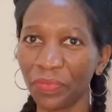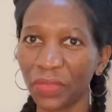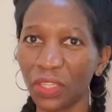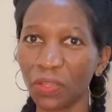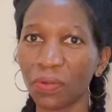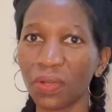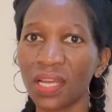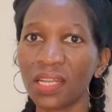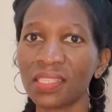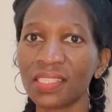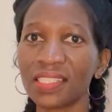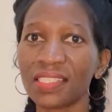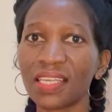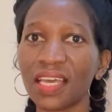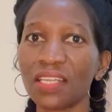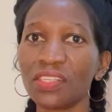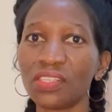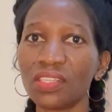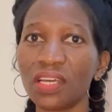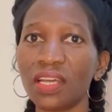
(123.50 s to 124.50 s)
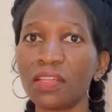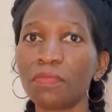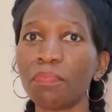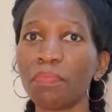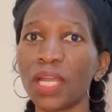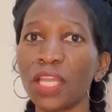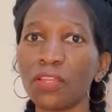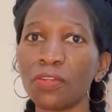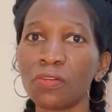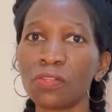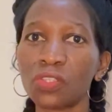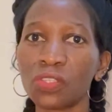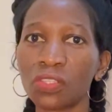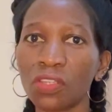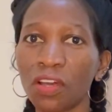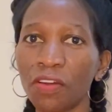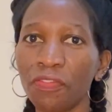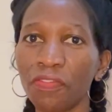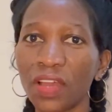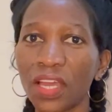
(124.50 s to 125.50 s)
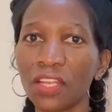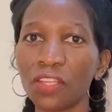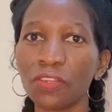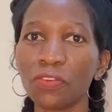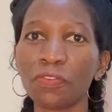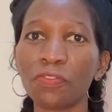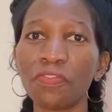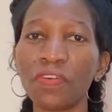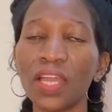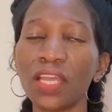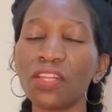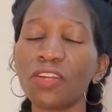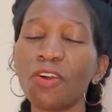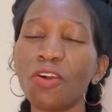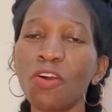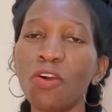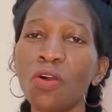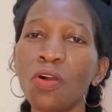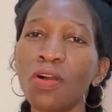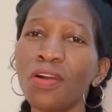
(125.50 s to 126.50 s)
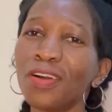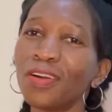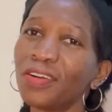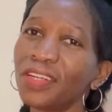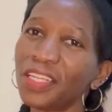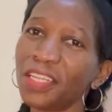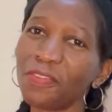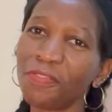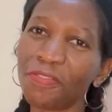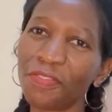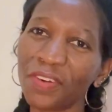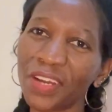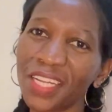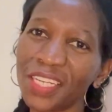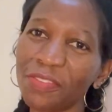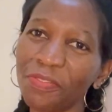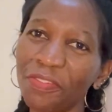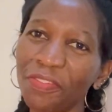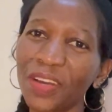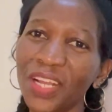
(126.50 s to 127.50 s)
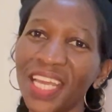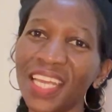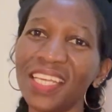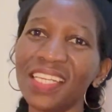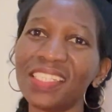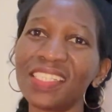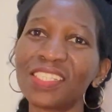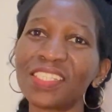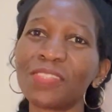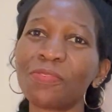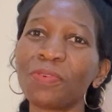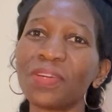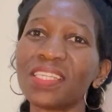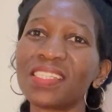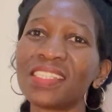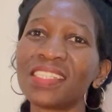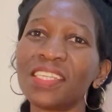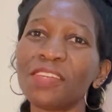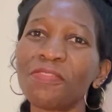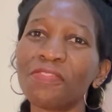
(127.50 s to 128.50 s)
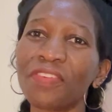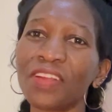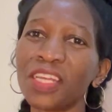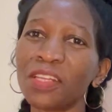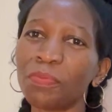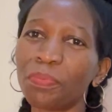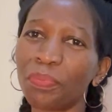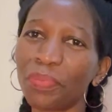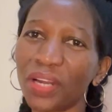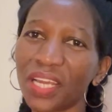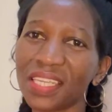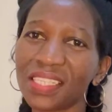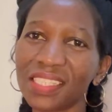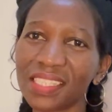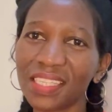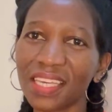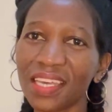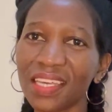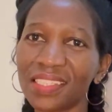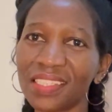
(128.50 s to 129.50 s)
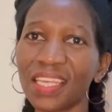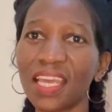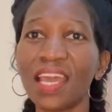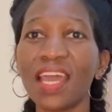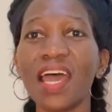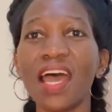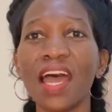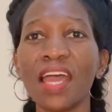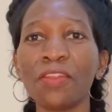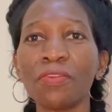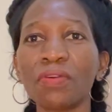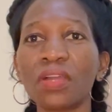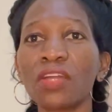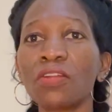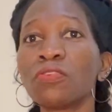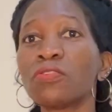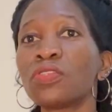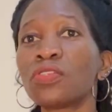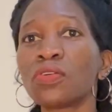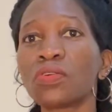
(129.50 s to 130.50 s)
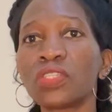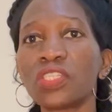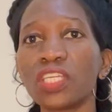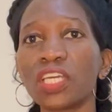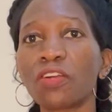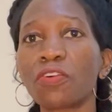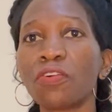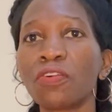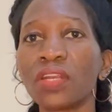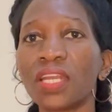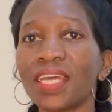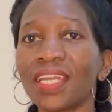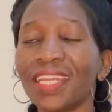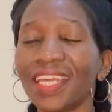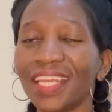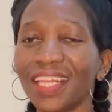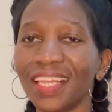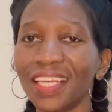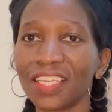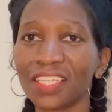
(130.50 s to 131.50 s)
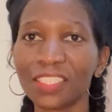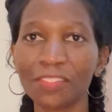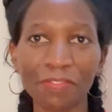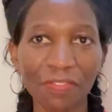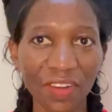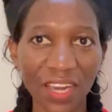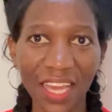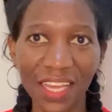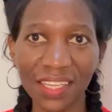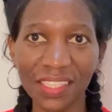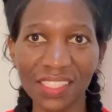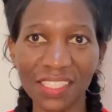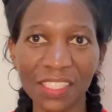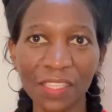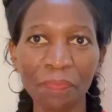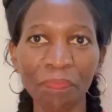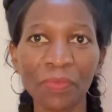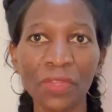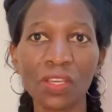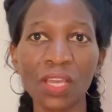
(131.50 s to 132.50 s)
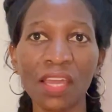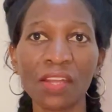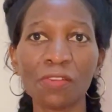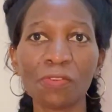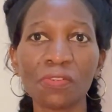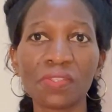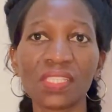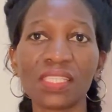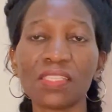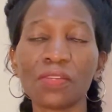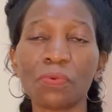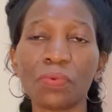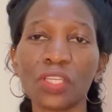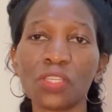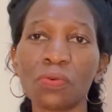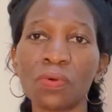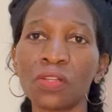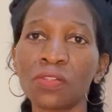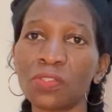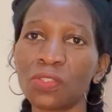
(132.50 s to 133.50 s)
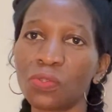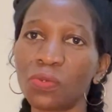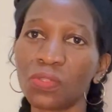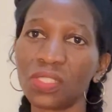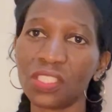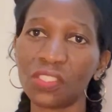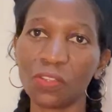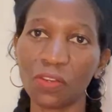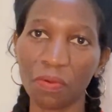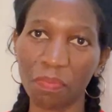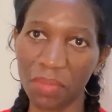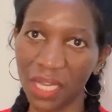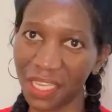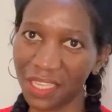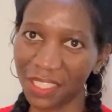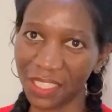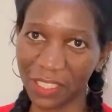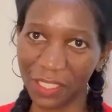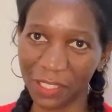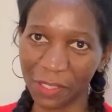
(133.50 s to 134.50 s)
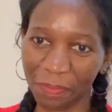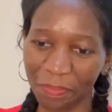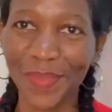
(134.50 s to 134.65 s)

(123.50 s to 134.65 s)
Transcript: You can search that by yourself and you find all different flights with different prices. And you can also check on the direct flights and you see which one suits your budget.